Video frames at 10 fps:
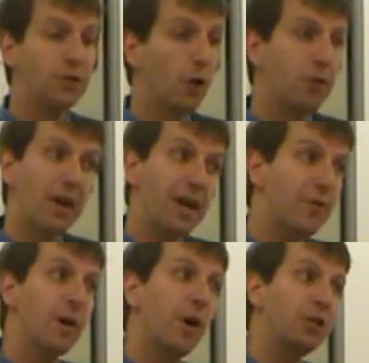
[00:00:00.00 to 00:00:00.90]
So thank you
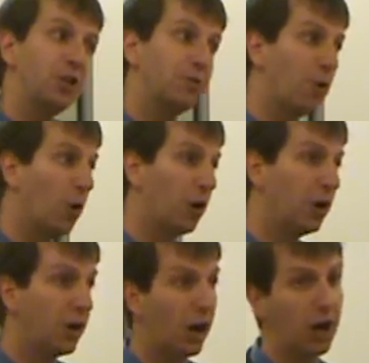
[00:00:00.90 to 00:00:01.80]
very much
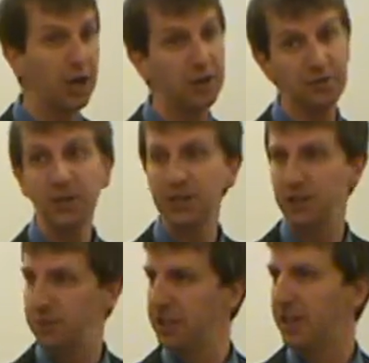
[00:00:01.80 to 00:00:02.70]
for listening
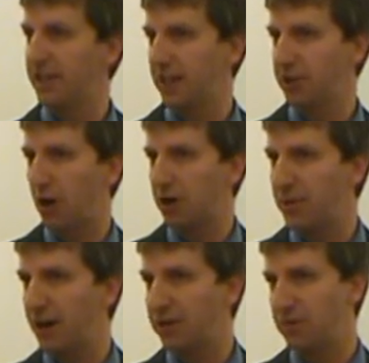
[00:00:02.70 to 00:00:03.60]
to me as I talk
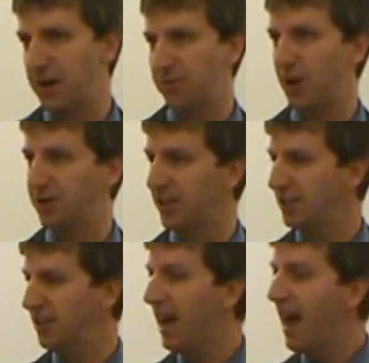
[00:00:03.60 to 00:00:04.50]
about the writing
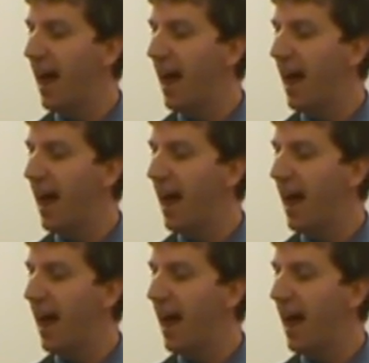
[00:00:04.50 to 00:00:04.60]
process,